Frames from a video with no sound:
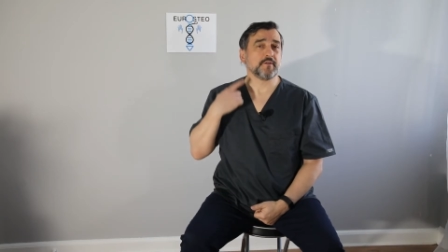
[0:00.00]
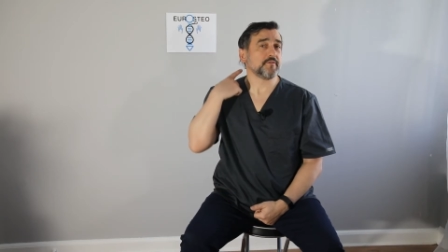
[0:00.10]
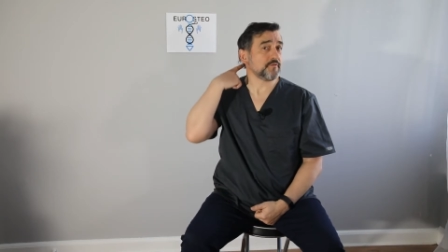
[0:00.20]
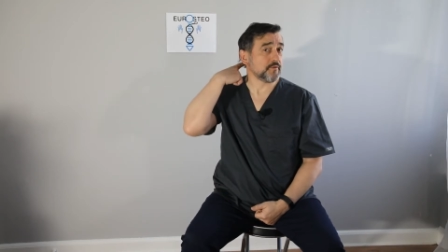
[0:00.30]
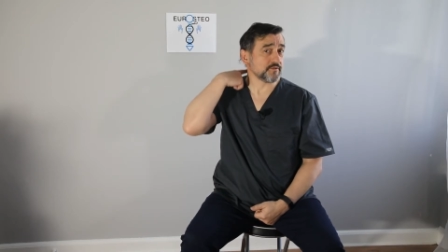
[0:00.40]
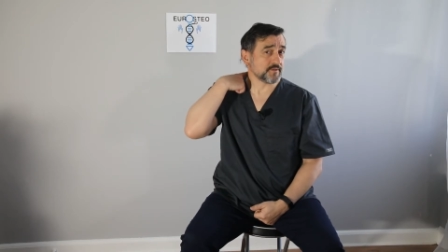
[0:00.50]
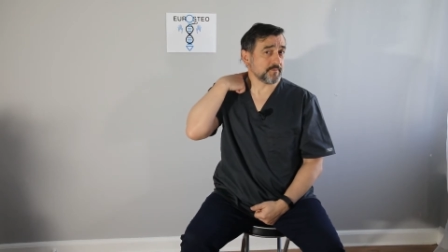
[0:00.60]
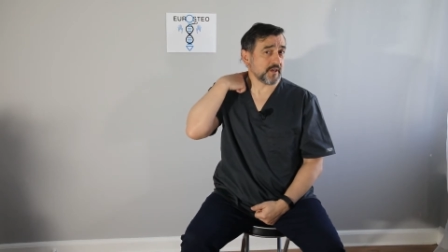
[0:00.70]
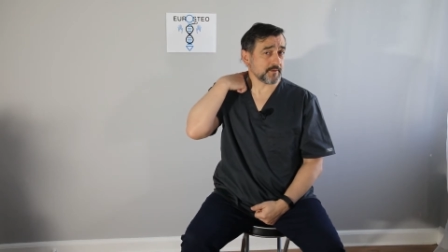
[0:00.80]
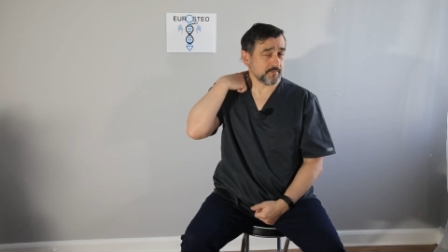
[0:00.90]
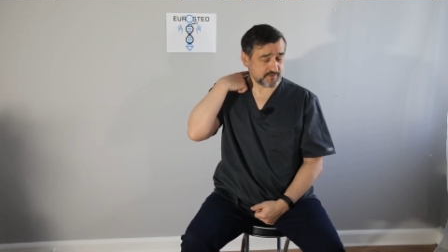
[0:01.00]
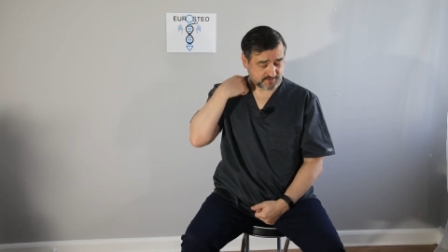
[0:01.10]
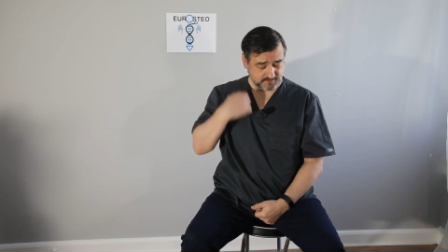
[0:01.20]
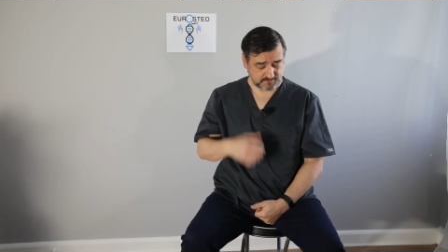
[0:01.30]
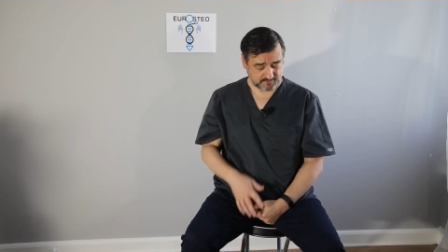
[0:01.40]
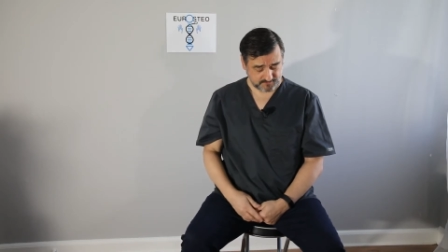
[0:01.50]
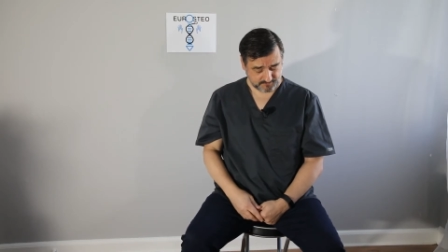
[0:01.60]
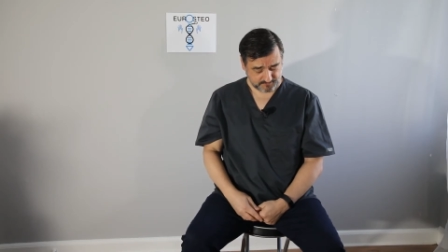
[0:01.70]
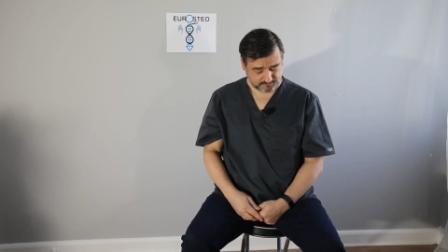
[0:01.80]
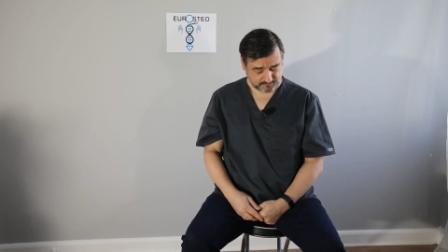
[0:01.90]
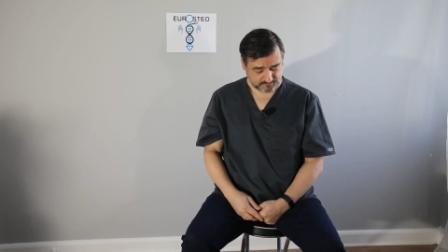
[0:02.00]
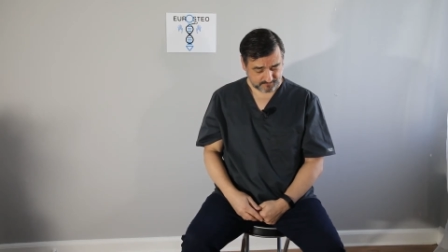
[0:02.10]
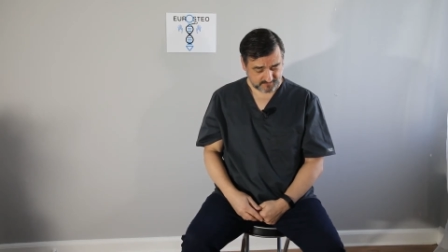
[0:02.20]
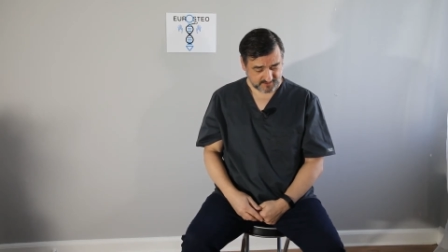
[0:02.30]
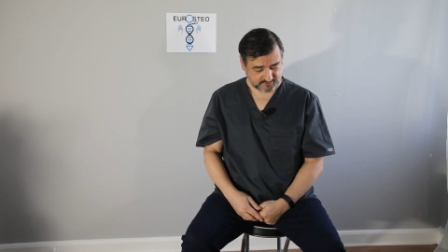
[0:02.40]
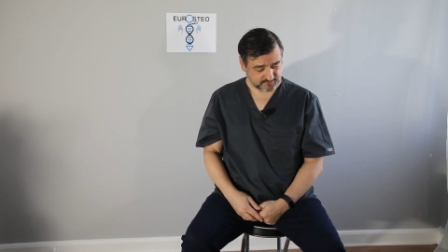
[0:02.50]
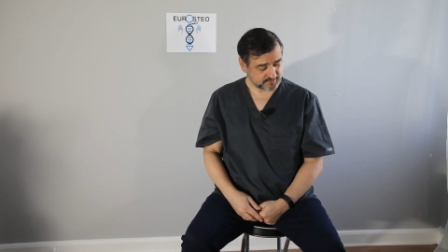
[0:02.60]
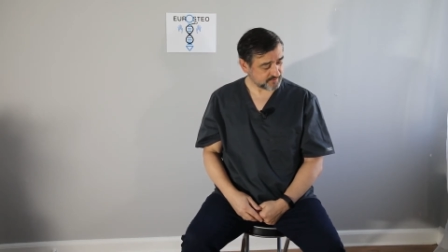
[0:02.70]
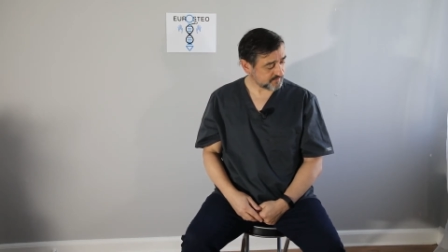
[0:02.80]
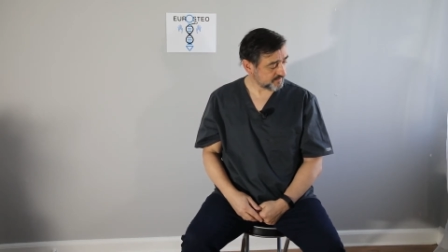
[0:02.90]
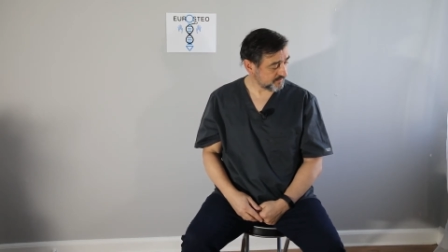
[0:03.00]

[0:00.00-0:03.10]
for the back muscles, we do a flexion,